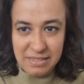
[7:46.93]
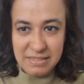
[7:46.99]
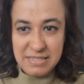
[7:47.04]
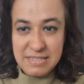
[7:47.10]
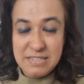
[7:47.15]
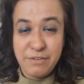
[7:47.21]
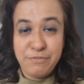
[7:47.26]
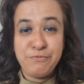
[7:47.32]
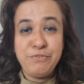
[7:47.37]

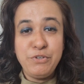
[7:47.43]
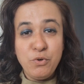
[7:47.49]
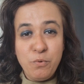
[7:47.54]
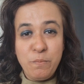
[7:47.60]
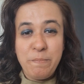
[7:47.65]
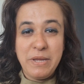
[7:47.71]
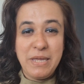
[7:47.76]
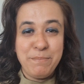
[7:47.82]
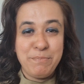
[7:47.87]
These are
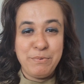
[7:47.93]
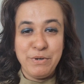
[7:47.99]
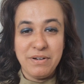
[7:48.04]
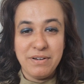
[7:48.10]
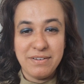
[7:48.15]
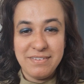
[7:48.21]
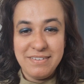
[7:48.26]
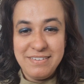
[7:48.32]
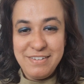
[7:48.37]
few
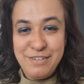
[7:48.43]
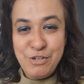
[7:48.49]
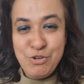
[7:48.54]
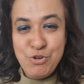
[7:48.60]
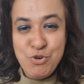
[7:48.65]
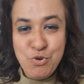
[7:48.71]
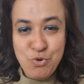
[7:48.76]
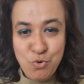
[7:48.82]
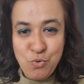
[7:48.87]
people
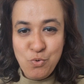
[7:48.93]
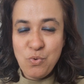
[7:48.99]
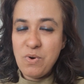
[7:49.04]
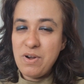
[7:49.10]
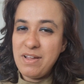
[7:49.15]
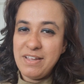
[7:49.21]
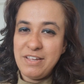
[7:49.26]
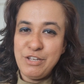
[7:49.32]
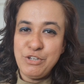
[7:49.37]

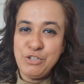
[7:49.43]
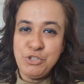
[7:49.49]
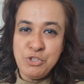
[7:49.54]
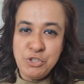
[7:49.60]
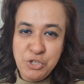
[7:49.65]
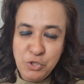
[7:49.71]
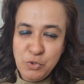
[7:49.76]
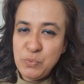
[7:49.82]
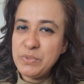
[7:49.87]
who
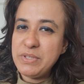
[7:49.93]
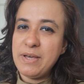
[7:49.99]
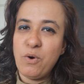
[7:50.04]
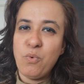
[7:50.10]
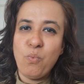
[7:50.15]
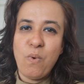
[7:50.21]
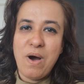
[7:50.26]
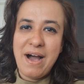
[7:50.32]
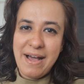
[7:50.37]
knew their
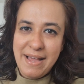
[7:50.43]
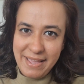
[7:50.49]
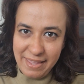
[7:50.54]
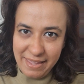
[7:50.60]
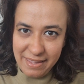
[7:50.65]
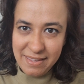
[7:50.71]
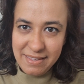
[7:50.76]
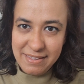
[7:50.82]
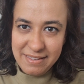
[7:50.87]

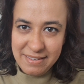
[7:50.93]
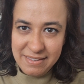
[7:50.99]
why,